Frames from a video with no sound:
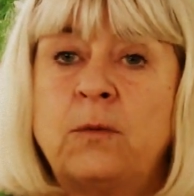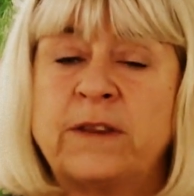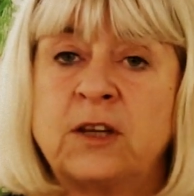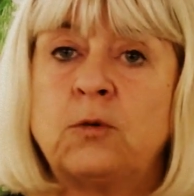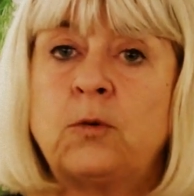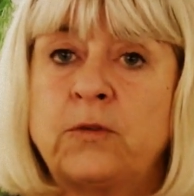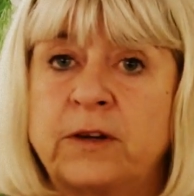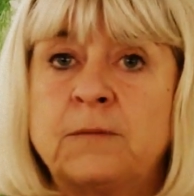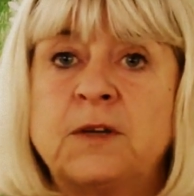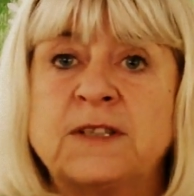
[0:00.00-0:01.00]
within all
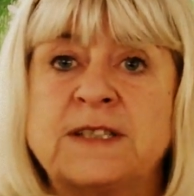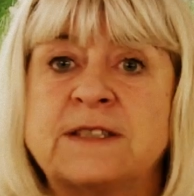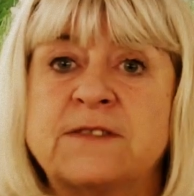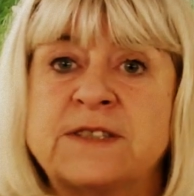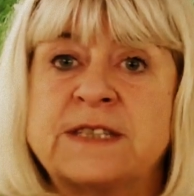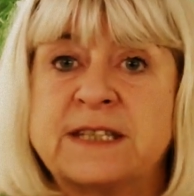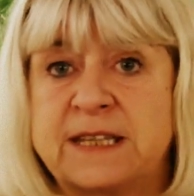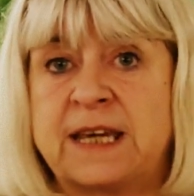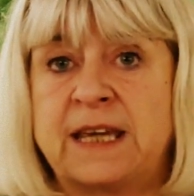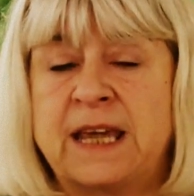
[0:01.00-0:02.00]
the communities of the
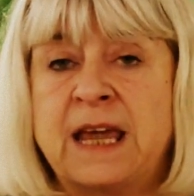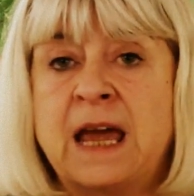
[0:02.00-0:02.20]
city.